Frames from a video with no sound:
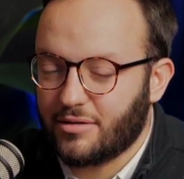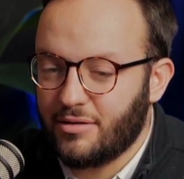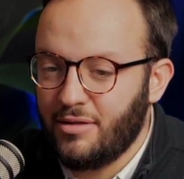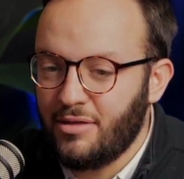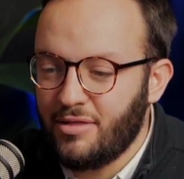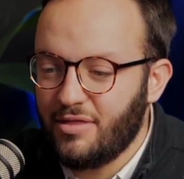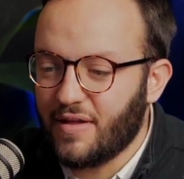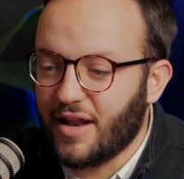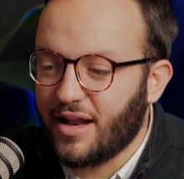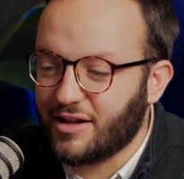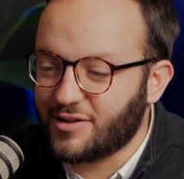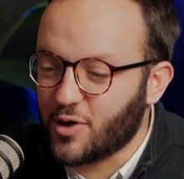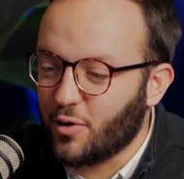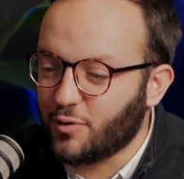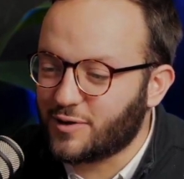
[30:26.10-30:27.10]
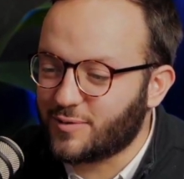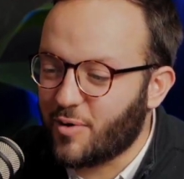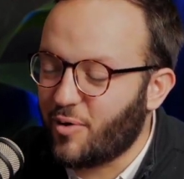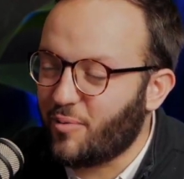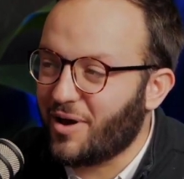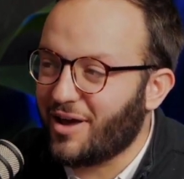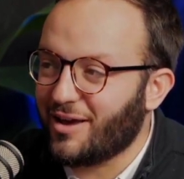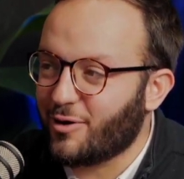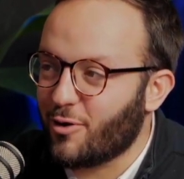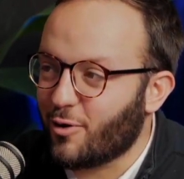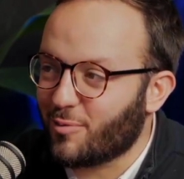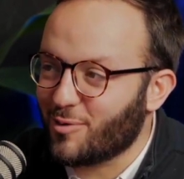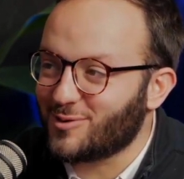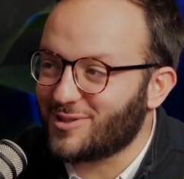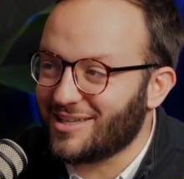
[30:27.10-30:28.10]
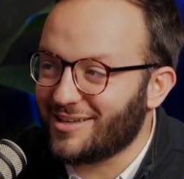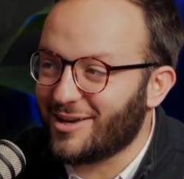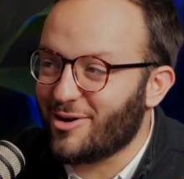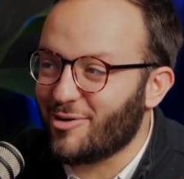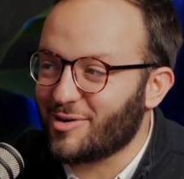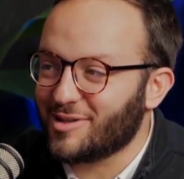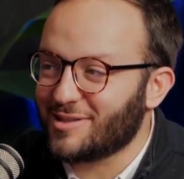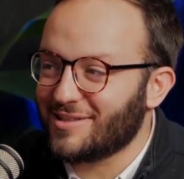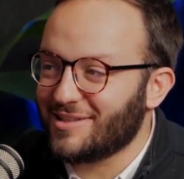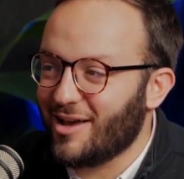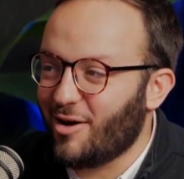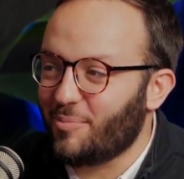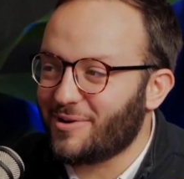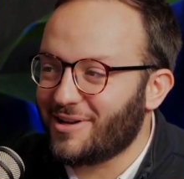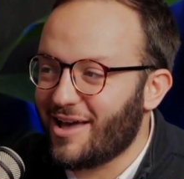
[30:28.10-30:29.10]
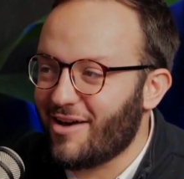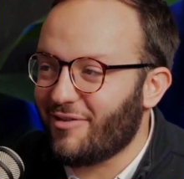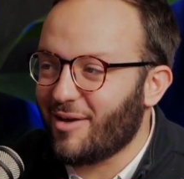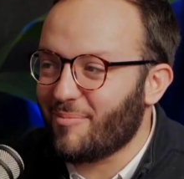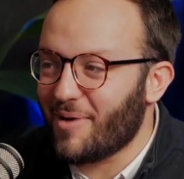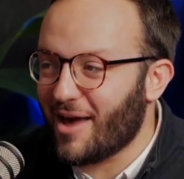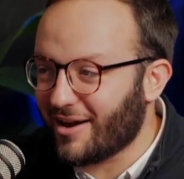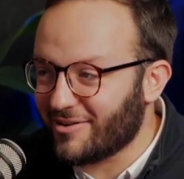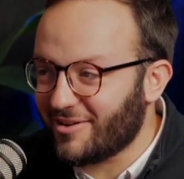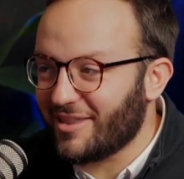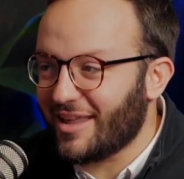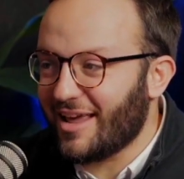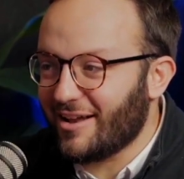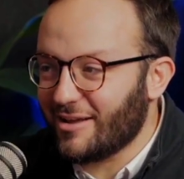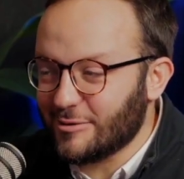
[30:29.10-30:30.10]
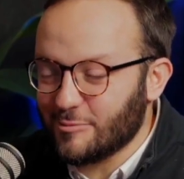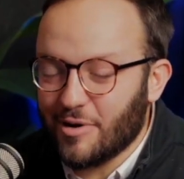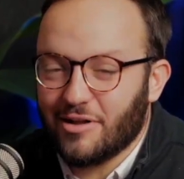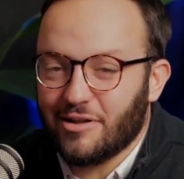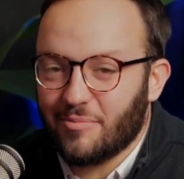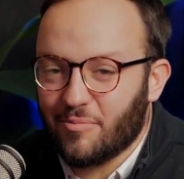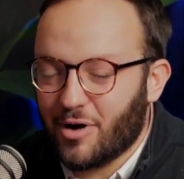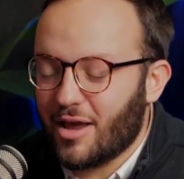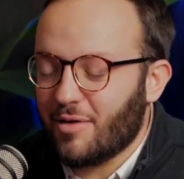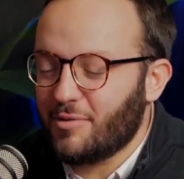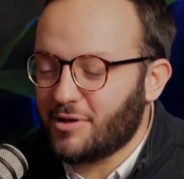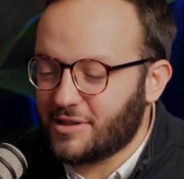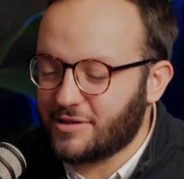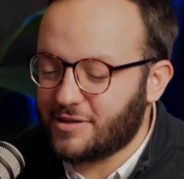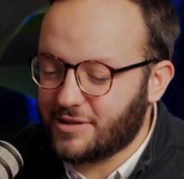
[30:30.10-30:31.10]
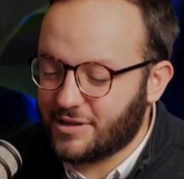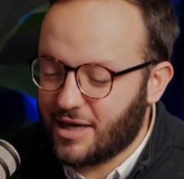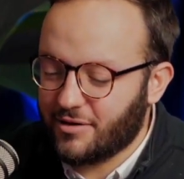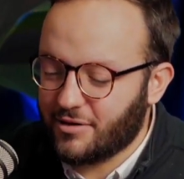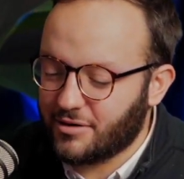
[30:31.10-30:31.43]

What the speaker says: that in its own small way, Kokomo CEO has helped have an impact on that as well in bringing businesses together.